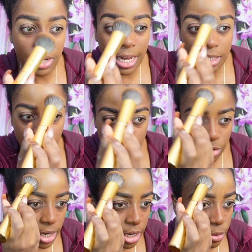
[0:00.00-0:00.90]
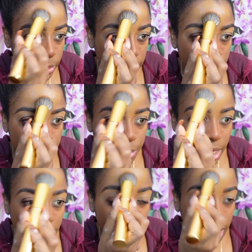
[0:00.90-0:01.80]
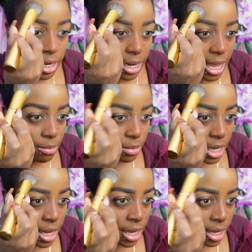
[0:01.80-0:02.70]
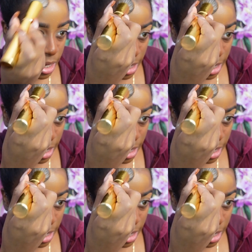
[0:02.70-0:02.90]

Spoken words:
Actually, don't try anyone else, but not me.